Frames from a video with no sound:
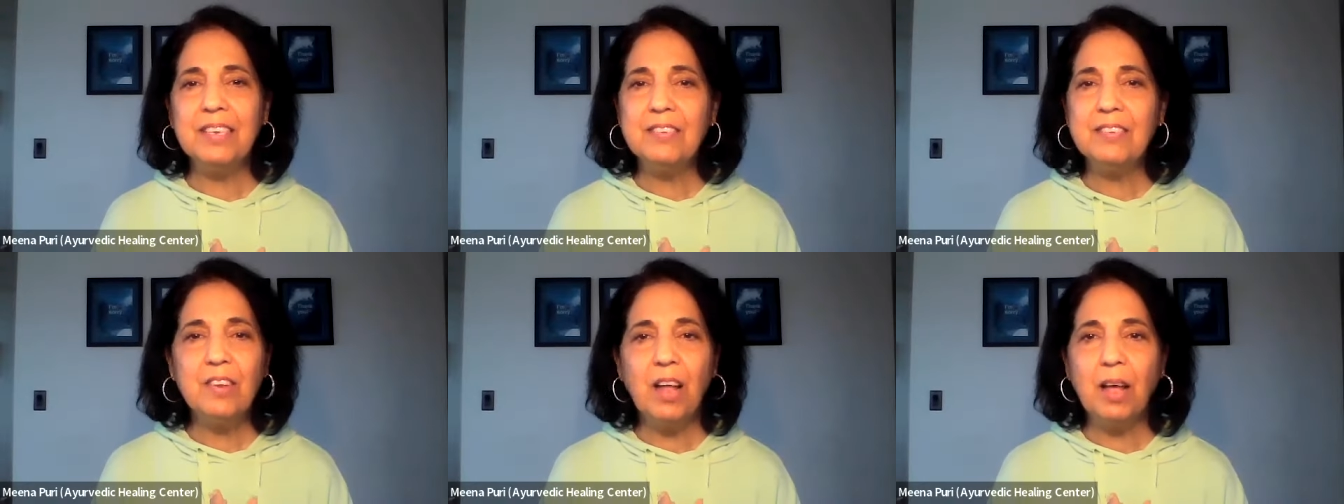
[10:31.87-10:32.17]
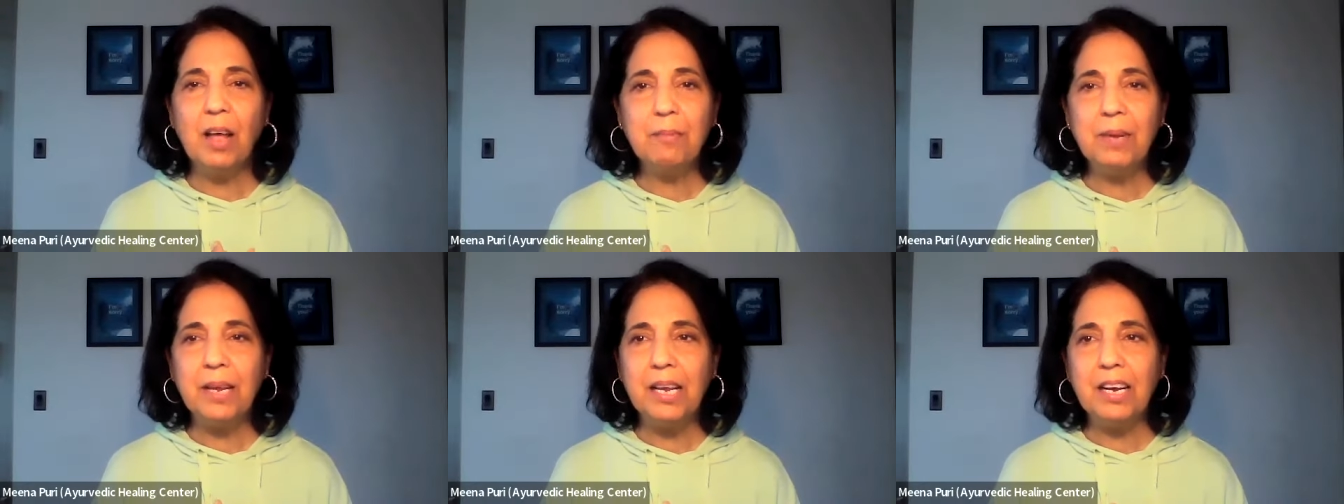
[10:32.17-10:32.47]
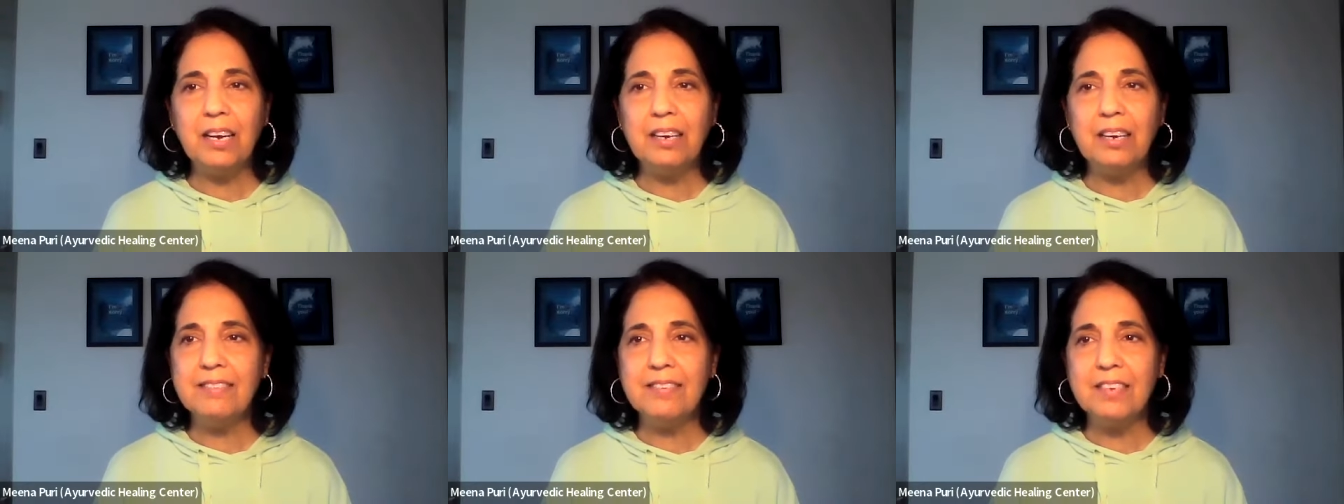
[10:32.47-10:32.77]
it's not
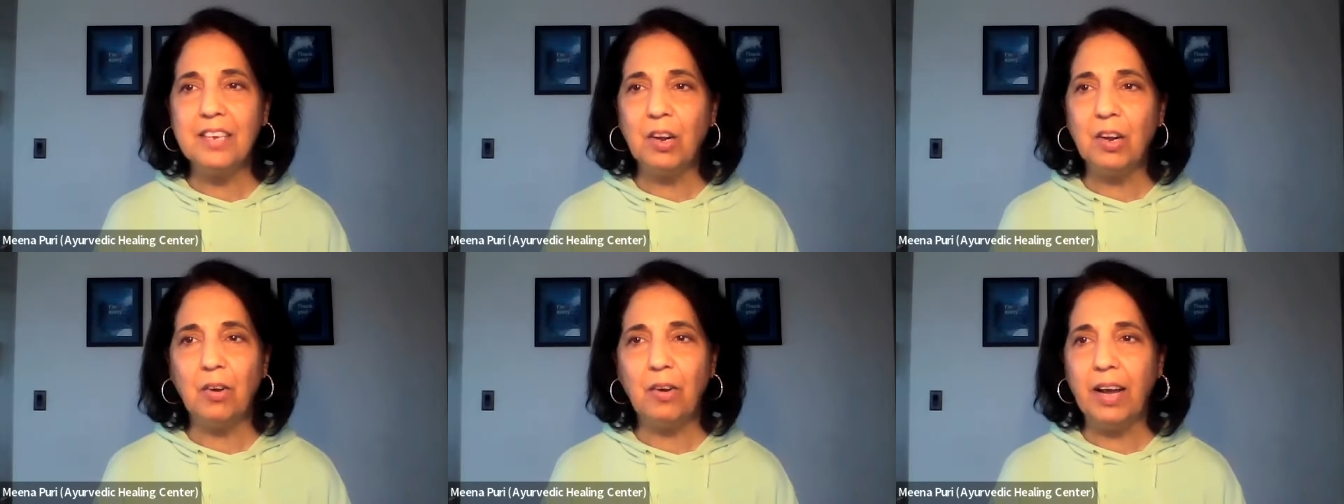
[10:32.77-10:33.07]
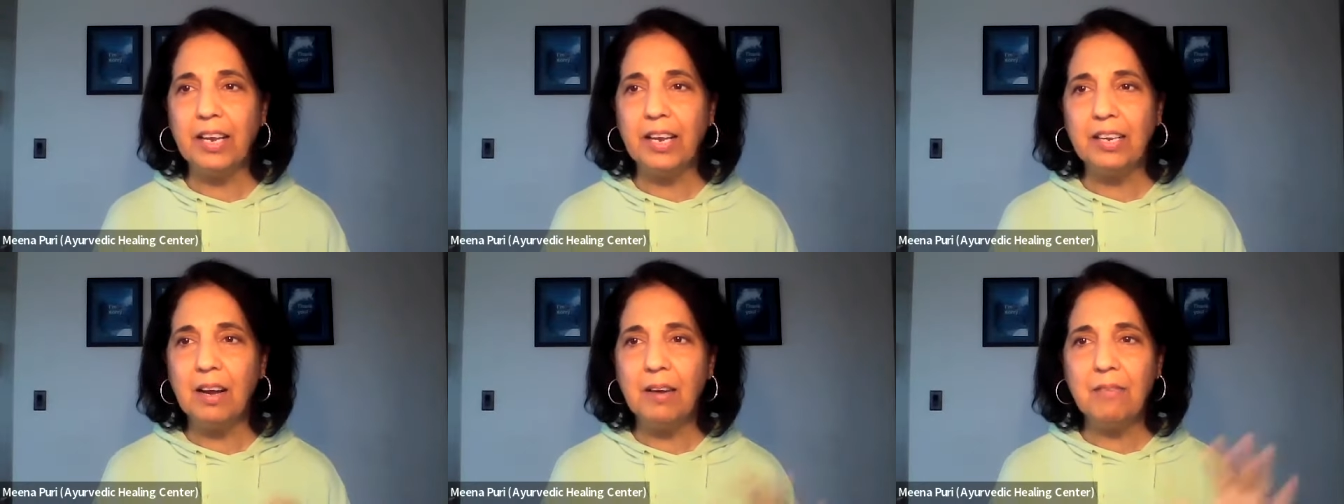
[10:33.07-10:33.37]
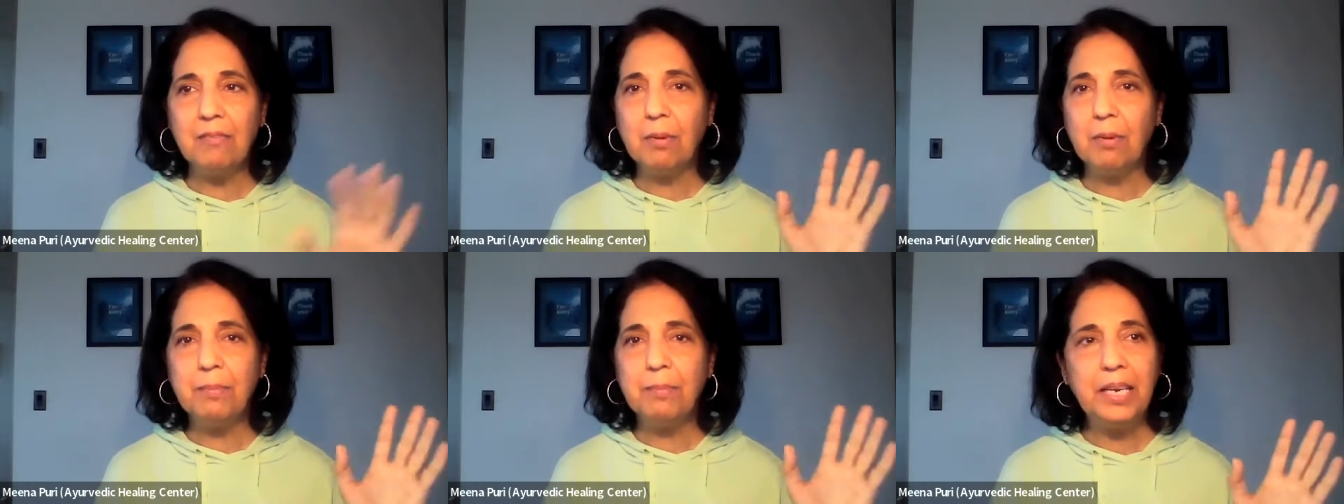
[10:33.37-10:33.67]
because you know I
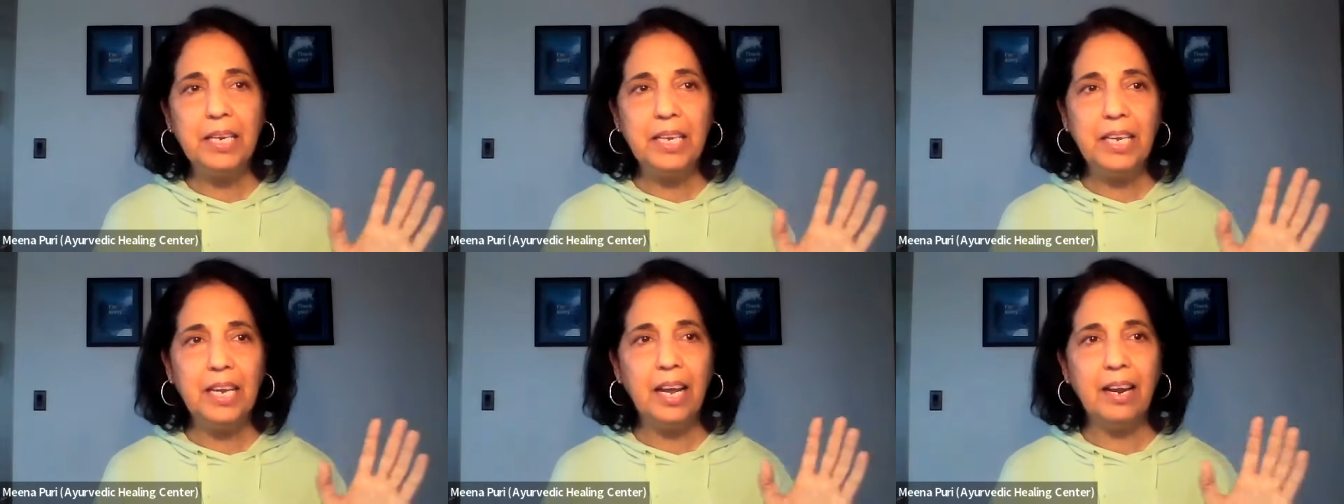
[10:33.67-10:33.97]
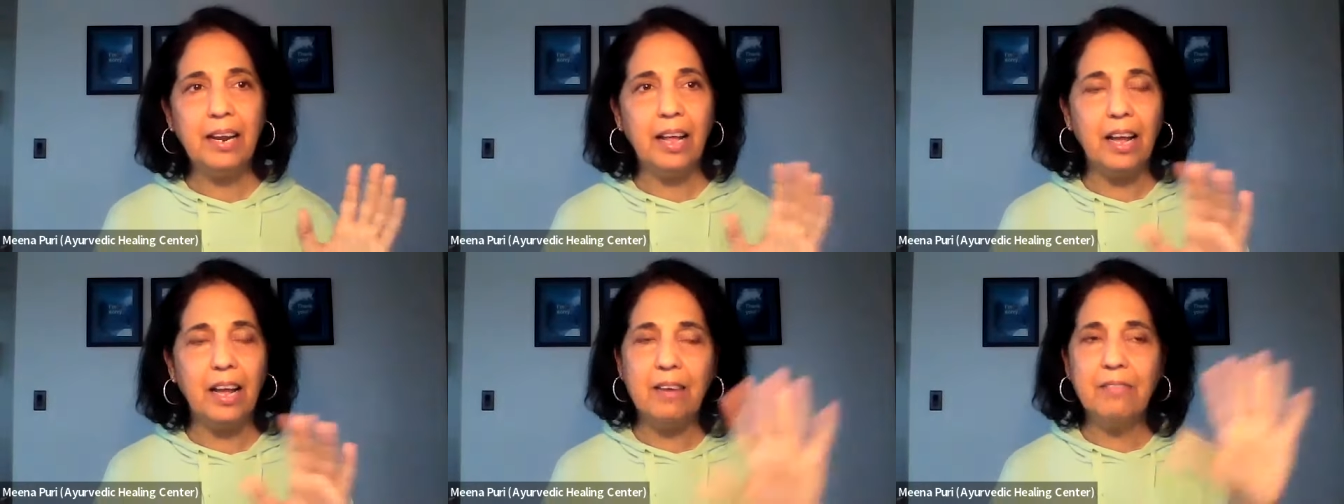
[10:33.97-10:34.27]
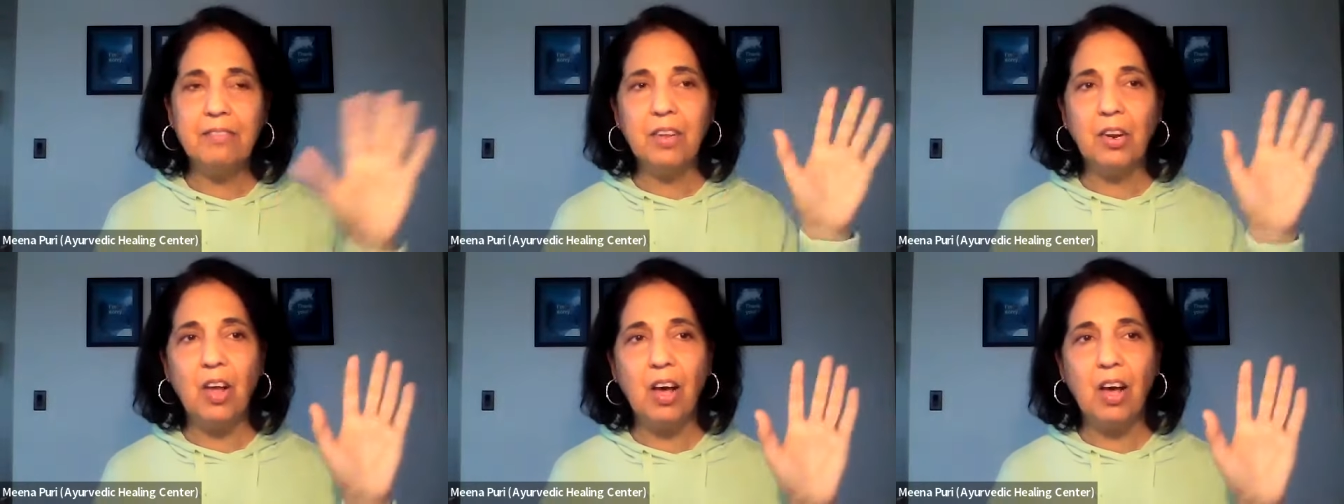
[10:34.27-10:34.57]
come from India and I
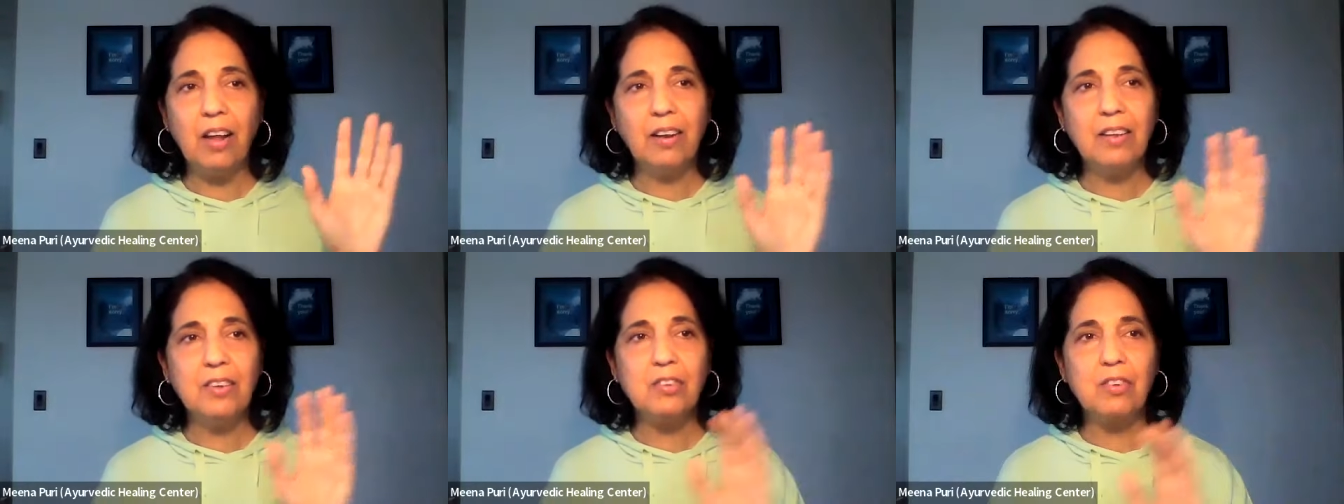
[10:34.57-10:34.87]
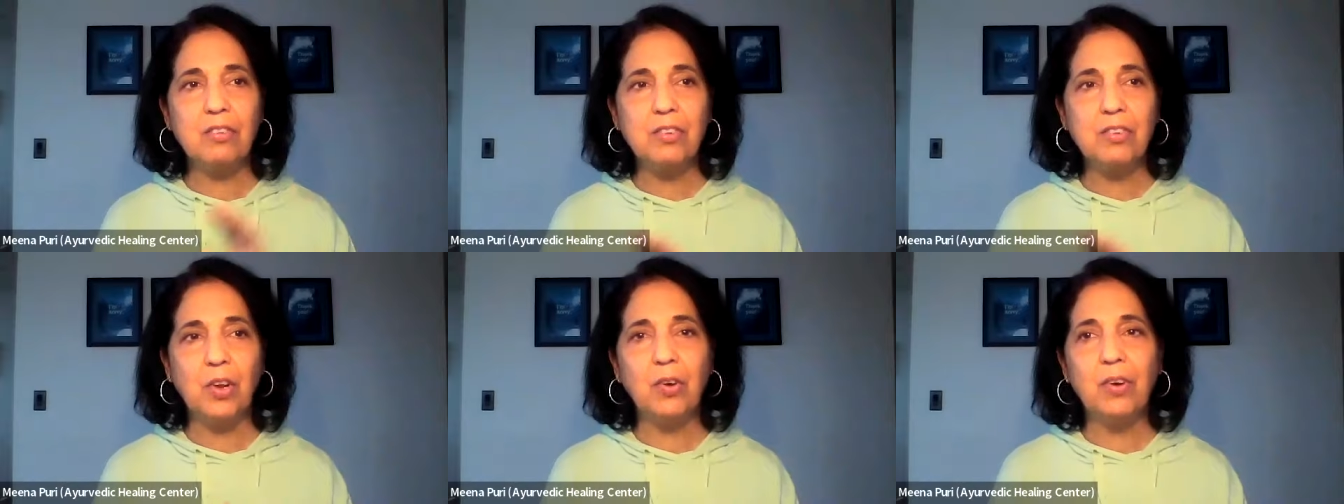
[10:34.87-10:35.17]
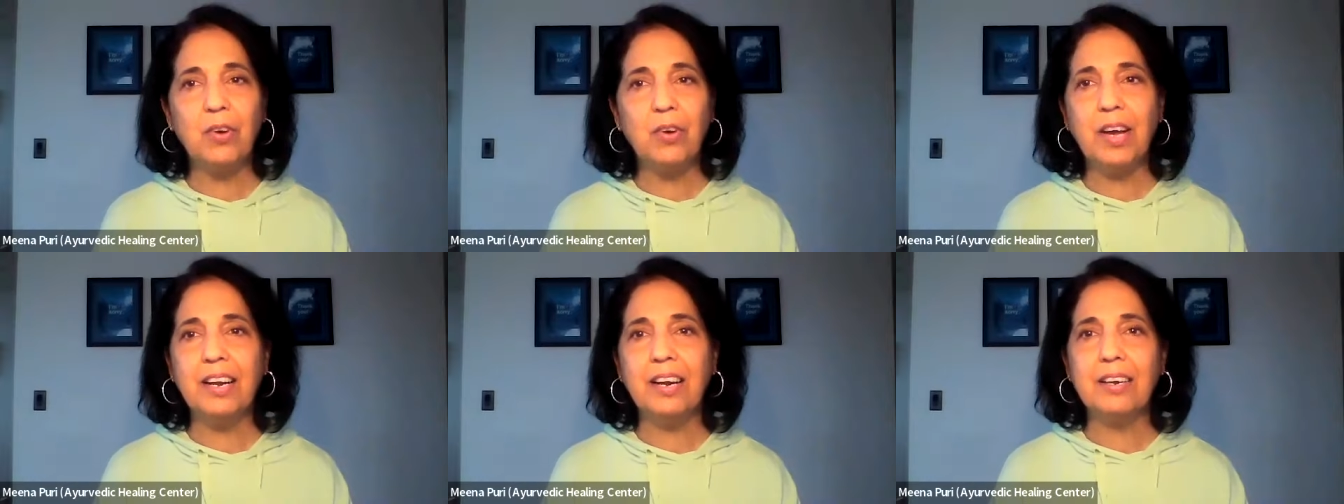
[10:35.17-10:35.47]
have the knowledge of
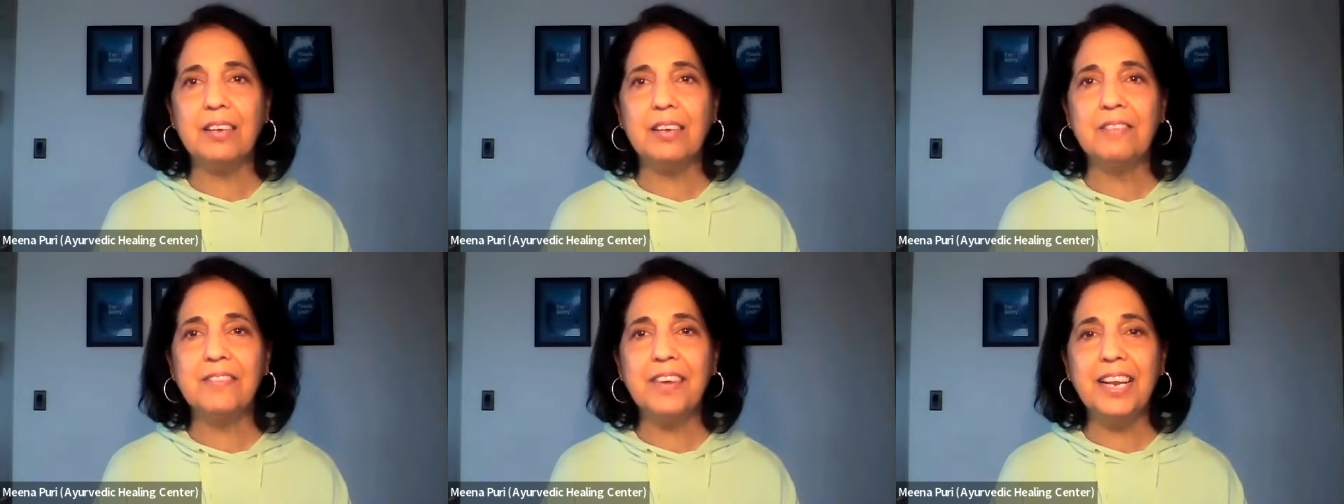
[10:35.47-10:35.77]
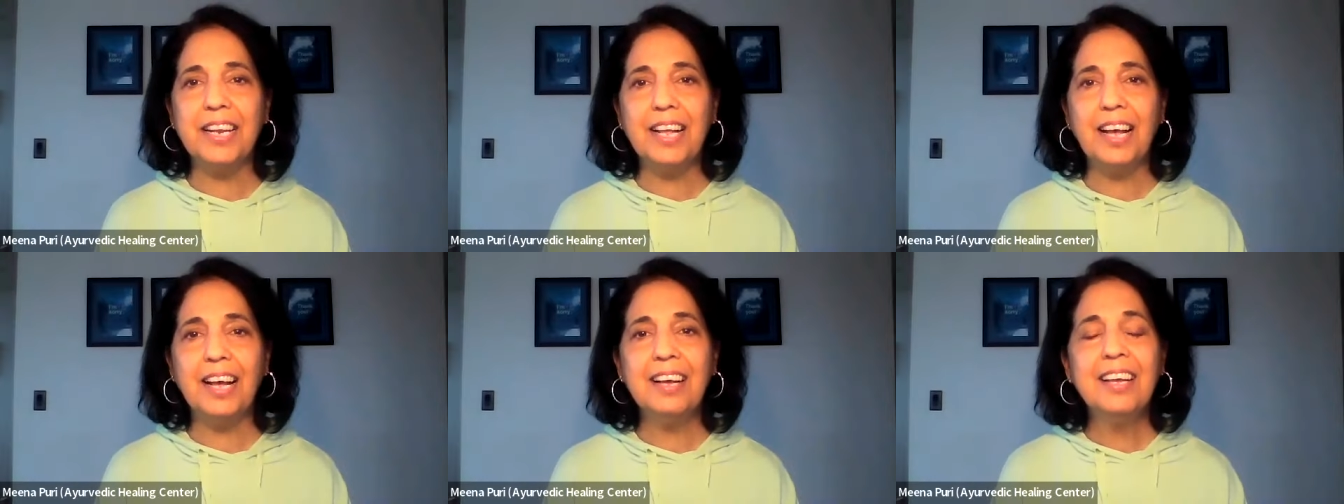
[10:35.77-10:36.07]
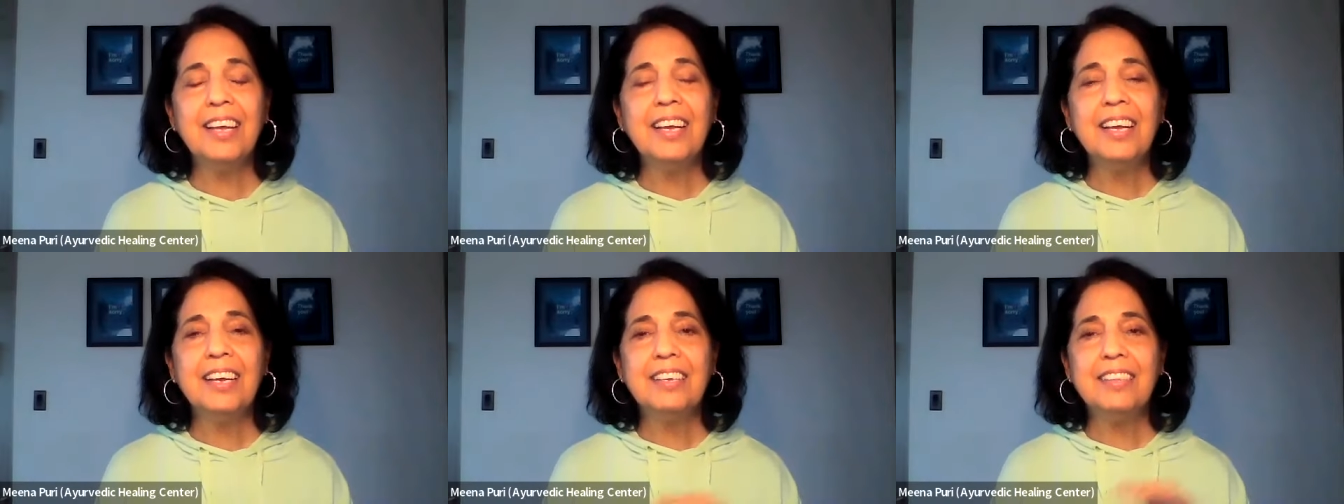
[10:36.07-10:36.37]
yoga and Ayurveda.